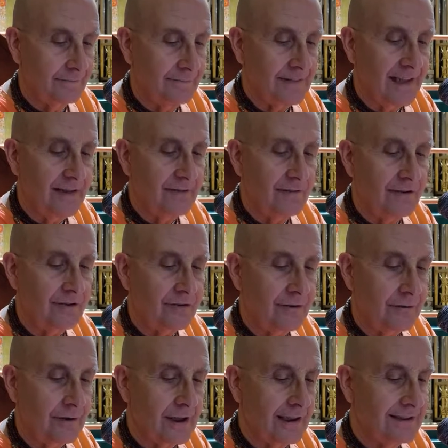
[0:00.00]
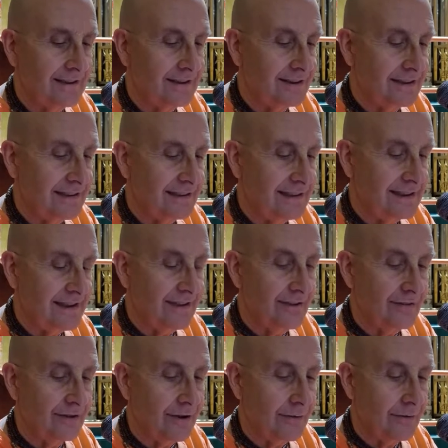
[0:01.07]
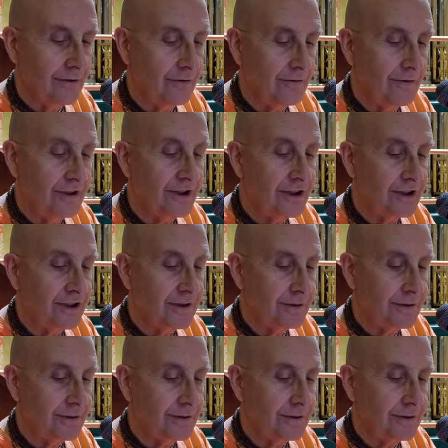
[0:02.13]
At Vishnu Kanchi, he is known as Vishnu.